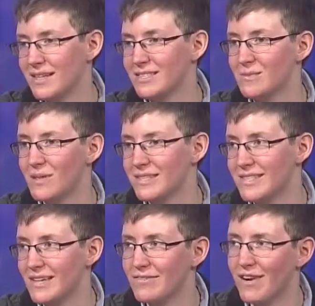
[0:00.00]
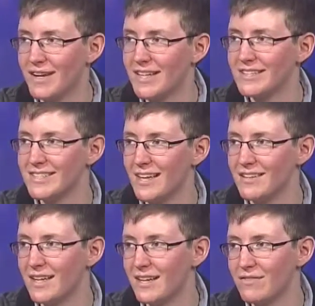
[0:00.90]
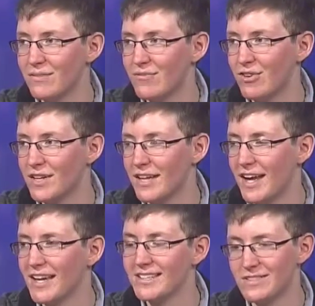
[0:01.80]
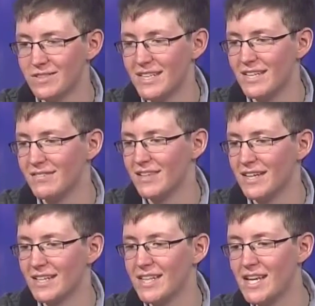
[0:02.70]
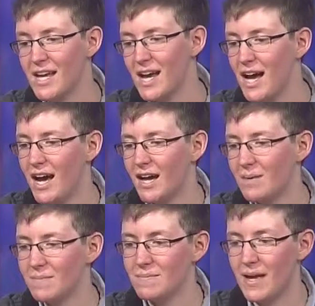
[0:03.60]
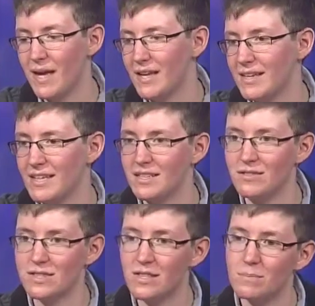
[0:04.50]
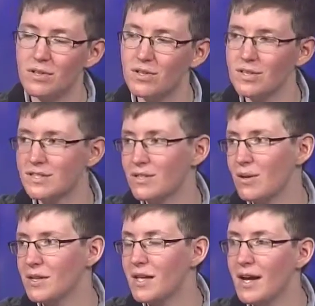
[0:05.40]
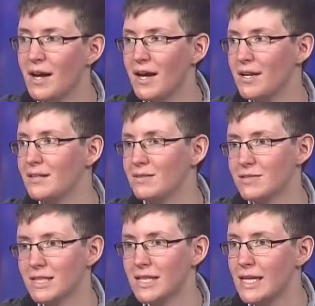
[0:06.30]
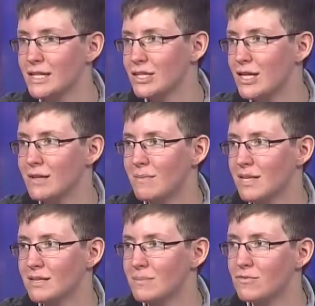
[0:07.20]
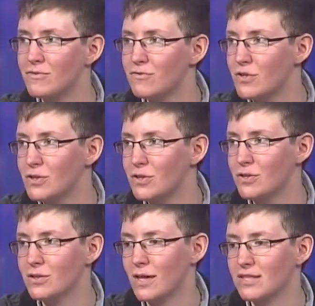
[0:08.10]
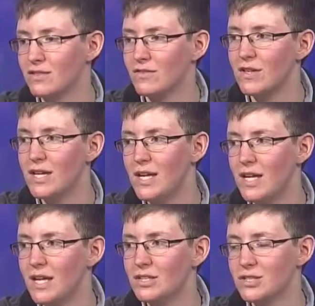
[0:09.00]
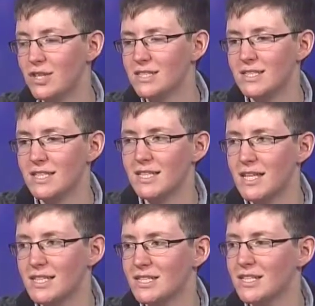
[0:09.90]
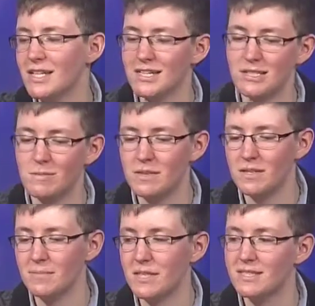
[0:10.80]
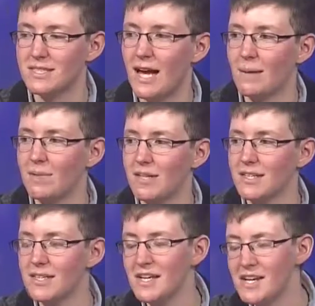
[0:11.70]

It's Wednesday, Friday, and Saturday from four to nine, so in the evening. Um, and they can use the computers, go online, use the kitchen, make some food, lots of interesting kitchen experiments happening.